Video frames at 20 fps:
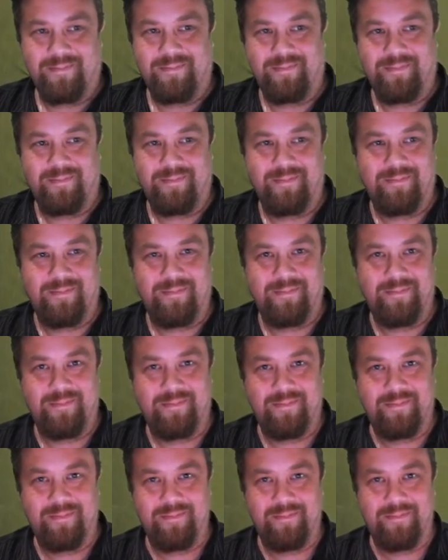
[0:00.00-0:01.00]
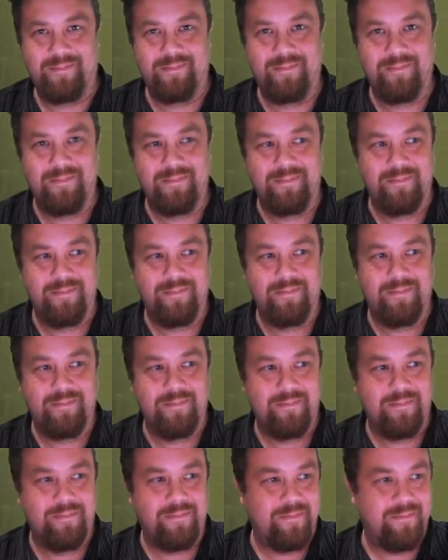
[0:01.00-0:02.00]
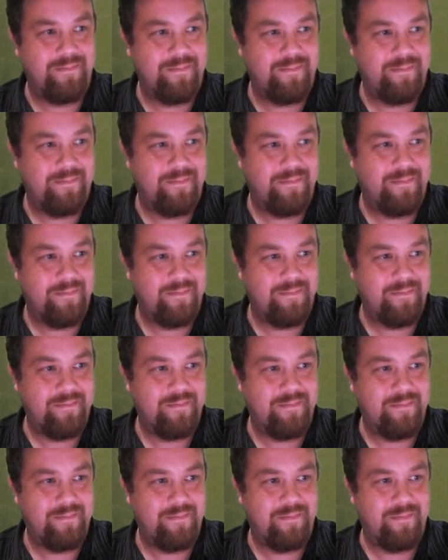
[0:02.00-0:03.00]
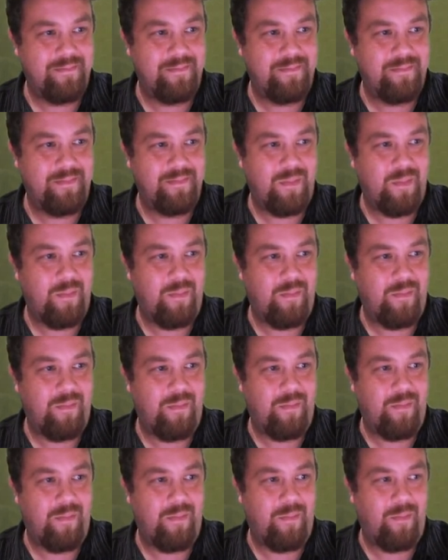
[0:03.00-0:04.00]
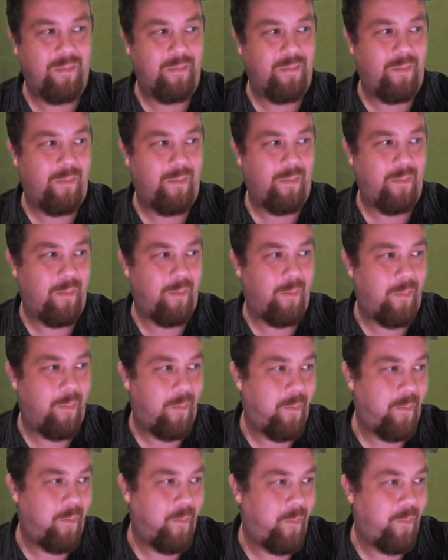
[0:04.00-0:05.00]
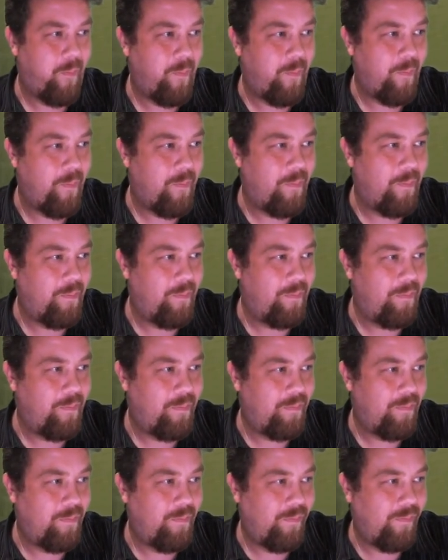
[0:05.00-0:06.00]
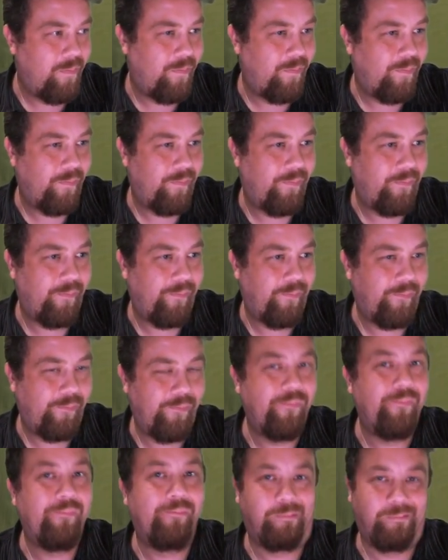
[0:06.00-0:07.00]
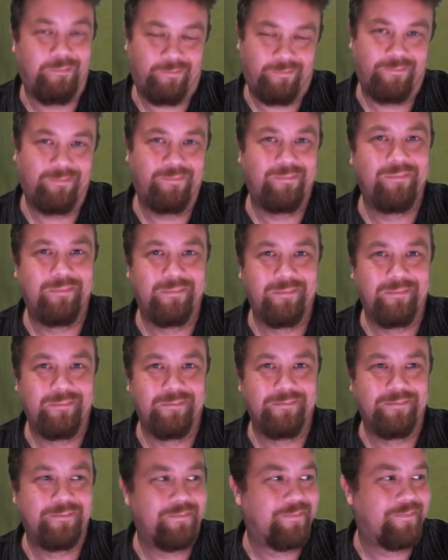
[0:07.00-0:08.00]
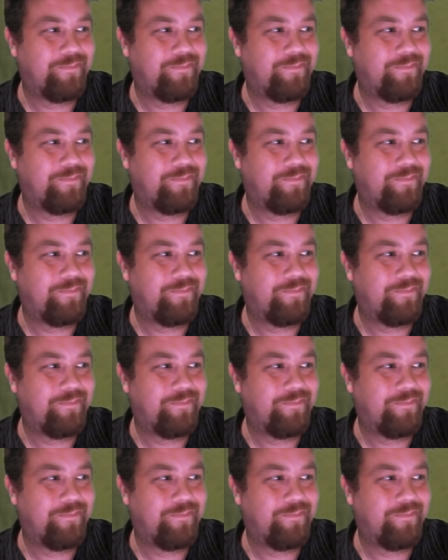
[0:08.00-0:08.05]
(not speaking)